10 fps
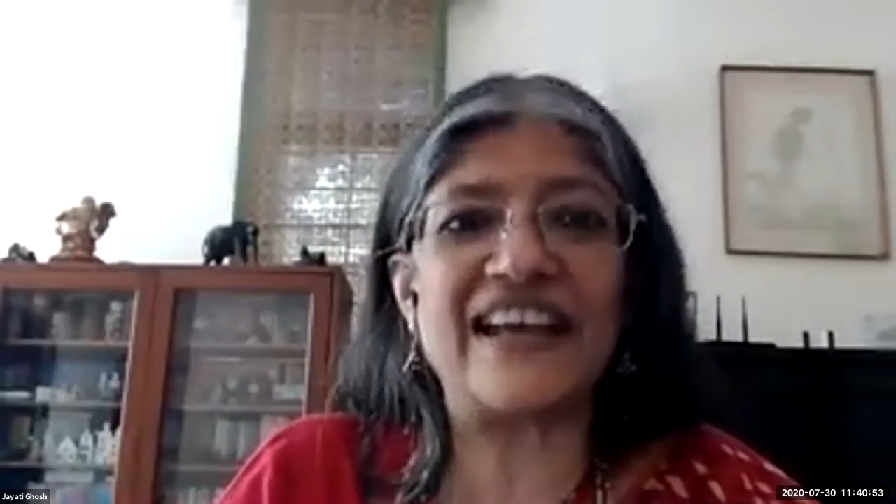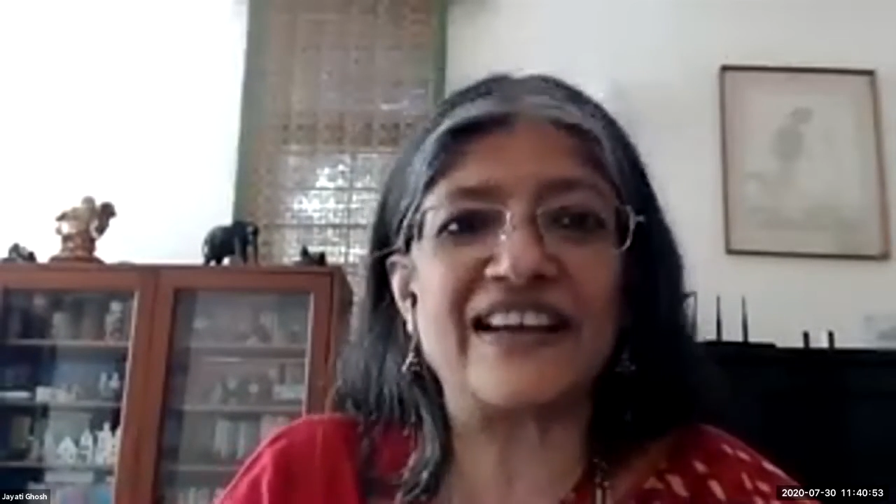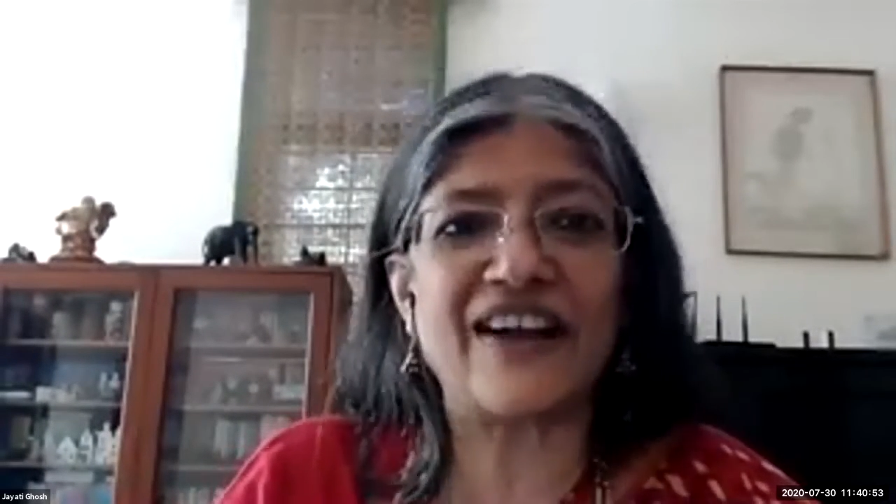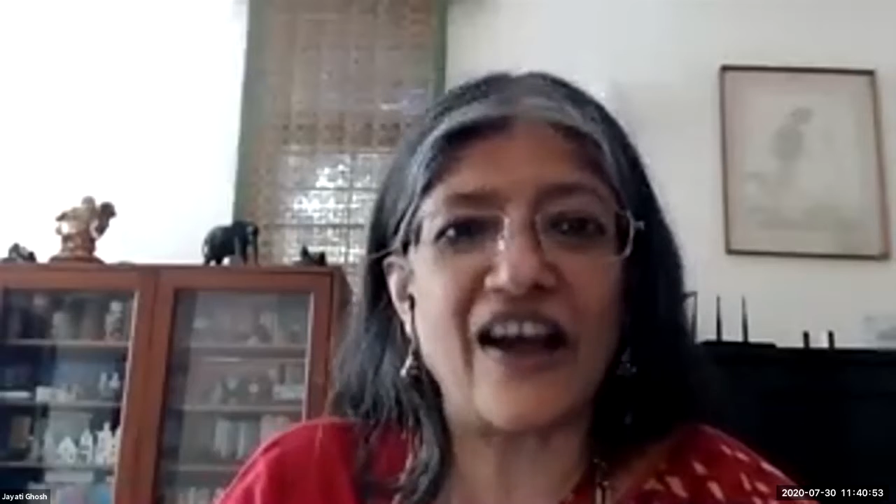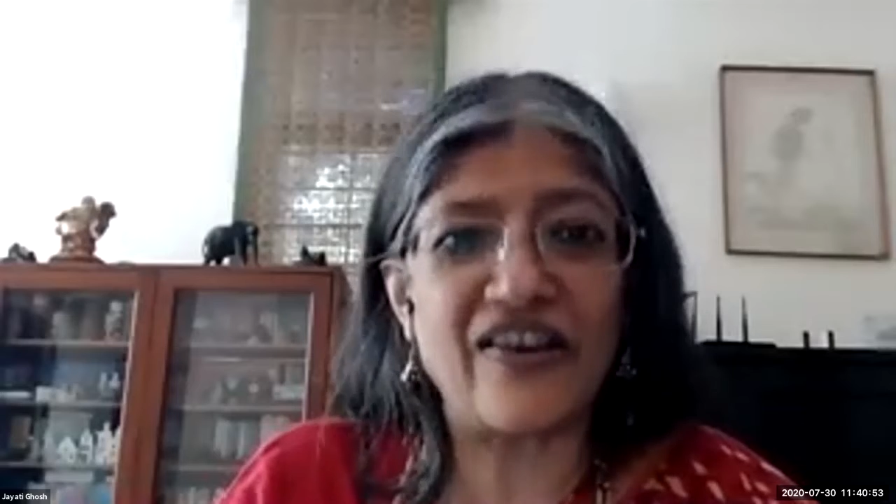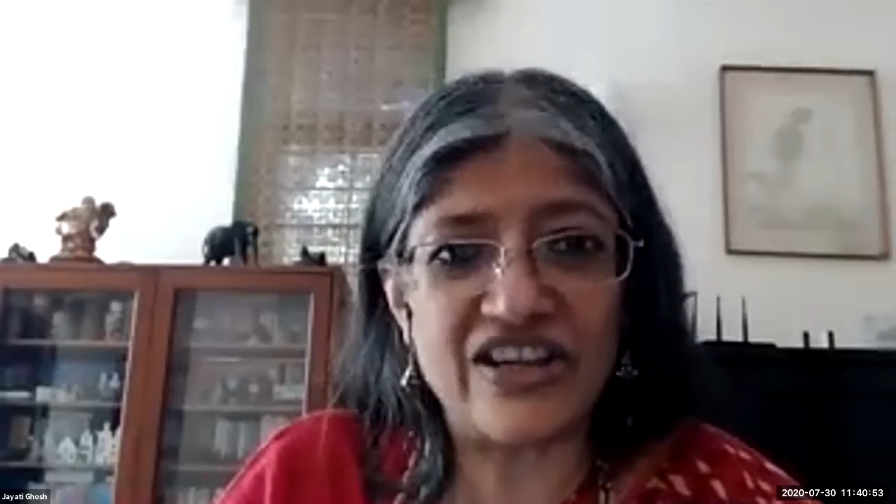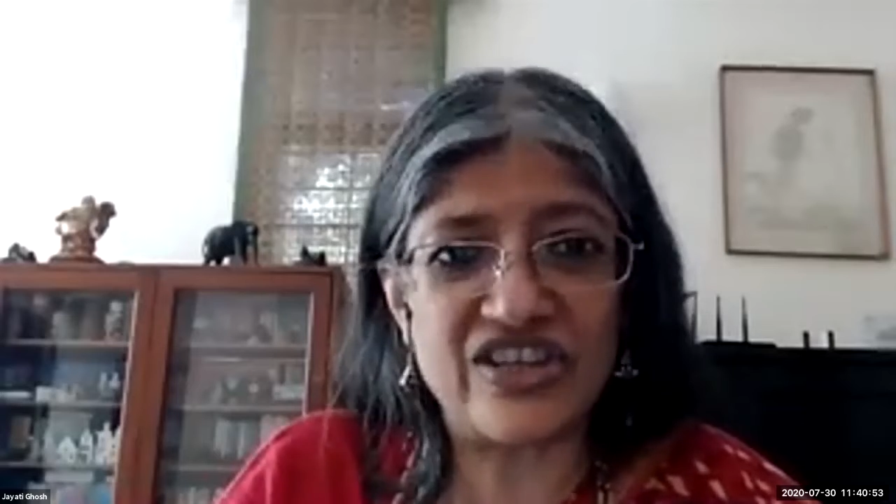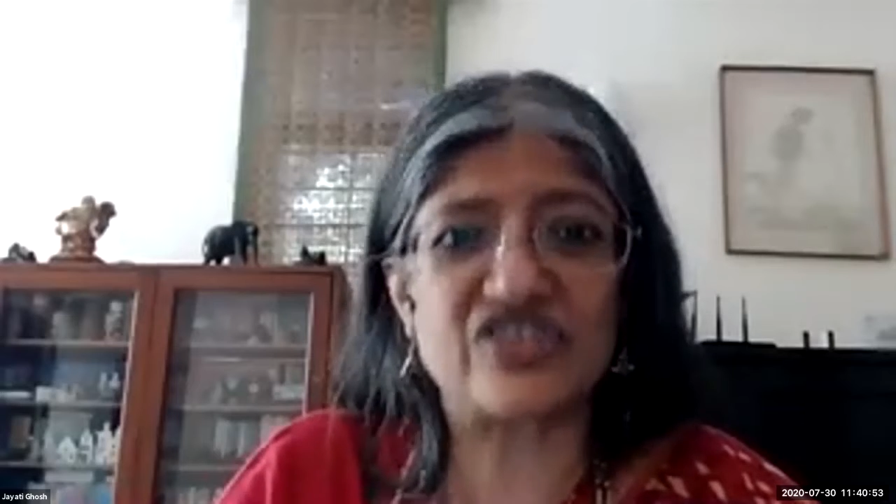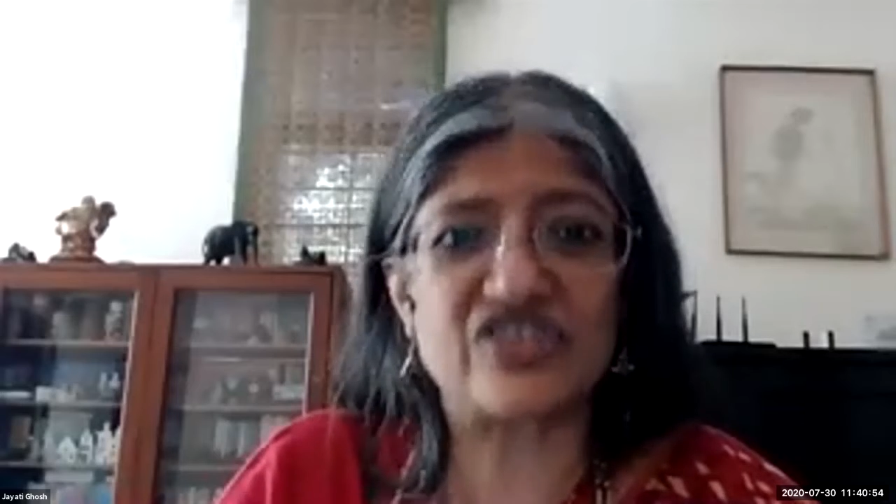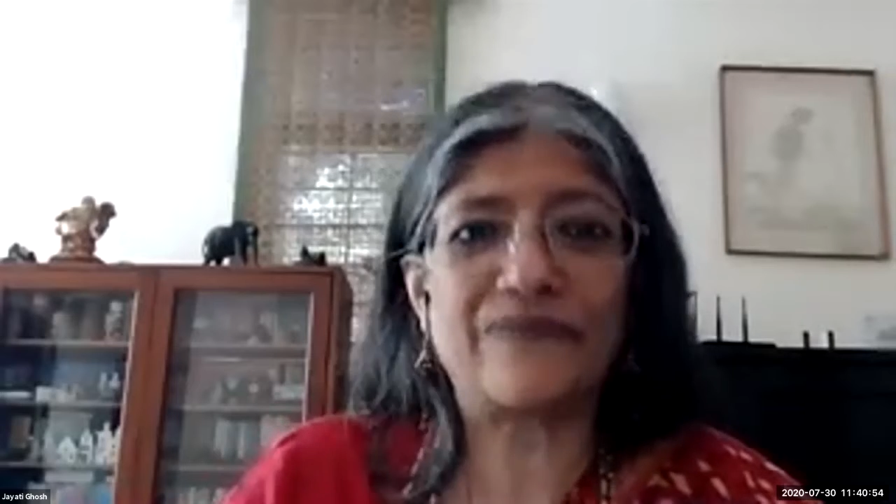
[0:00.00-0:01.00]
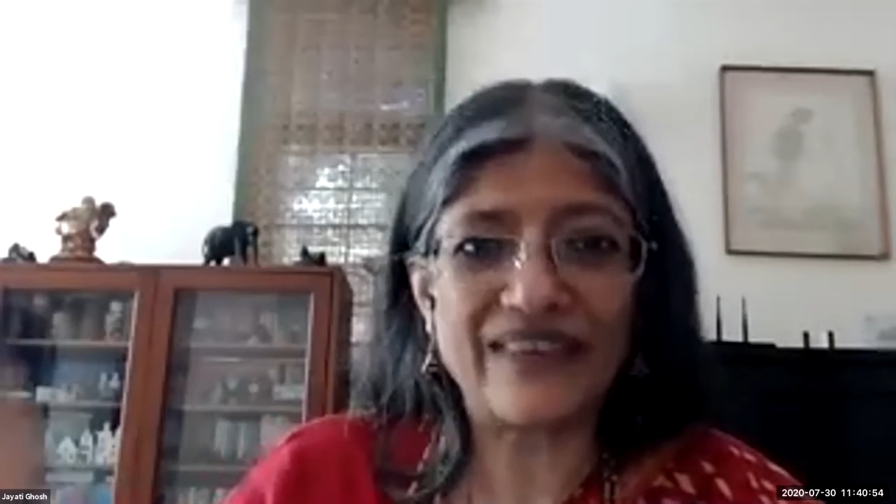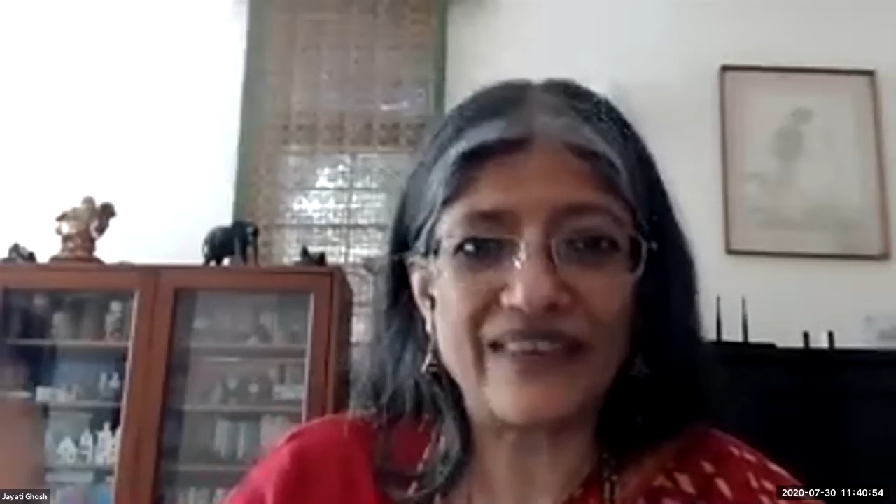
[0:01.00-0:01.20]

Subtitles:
encouraged